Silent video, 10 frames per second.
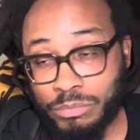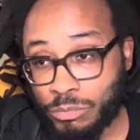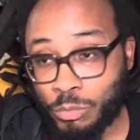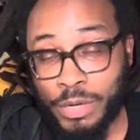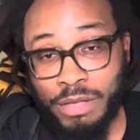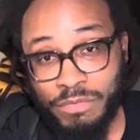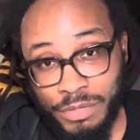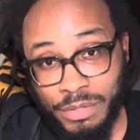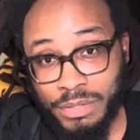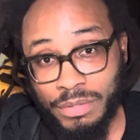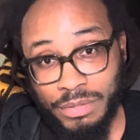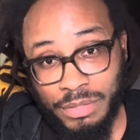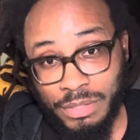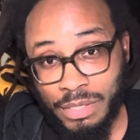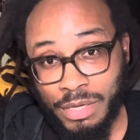whatever
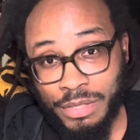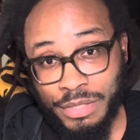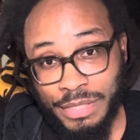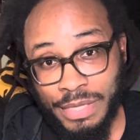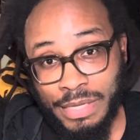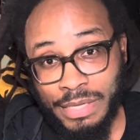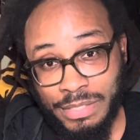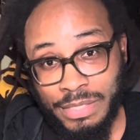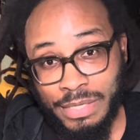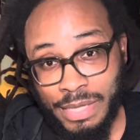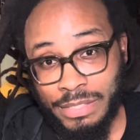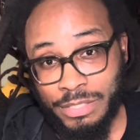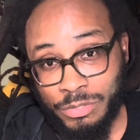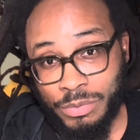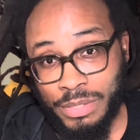the other thing that's
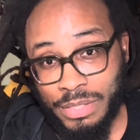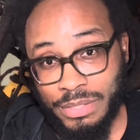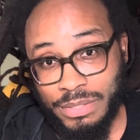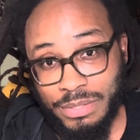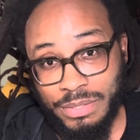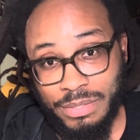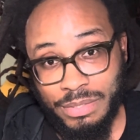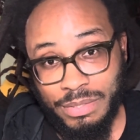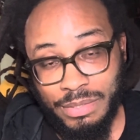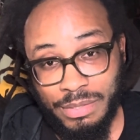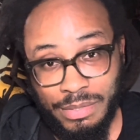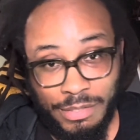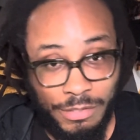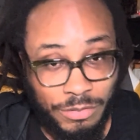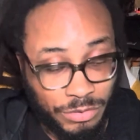connected to it is.
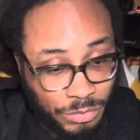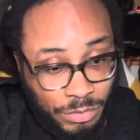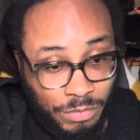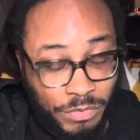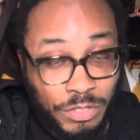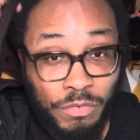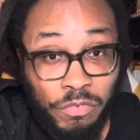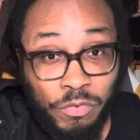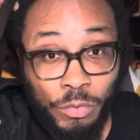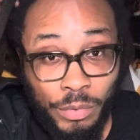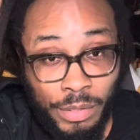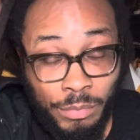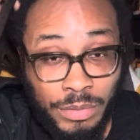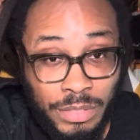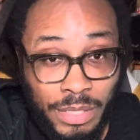So if it's a fruit, it
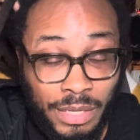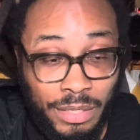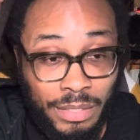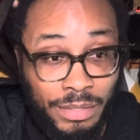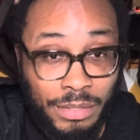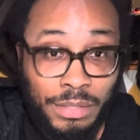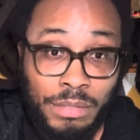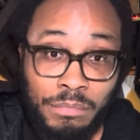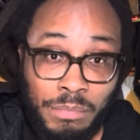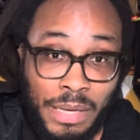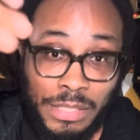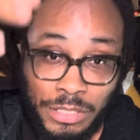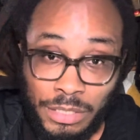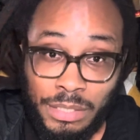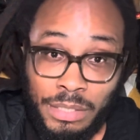will say
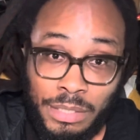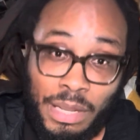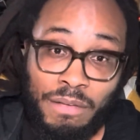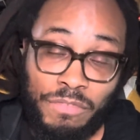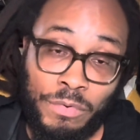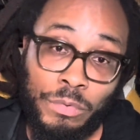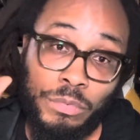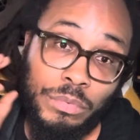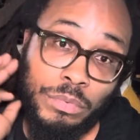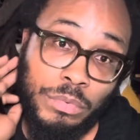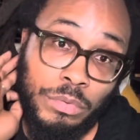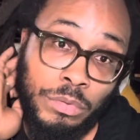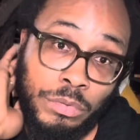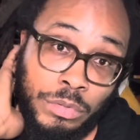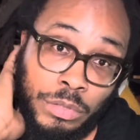maji in that fruit.
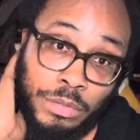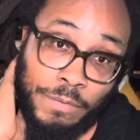You see.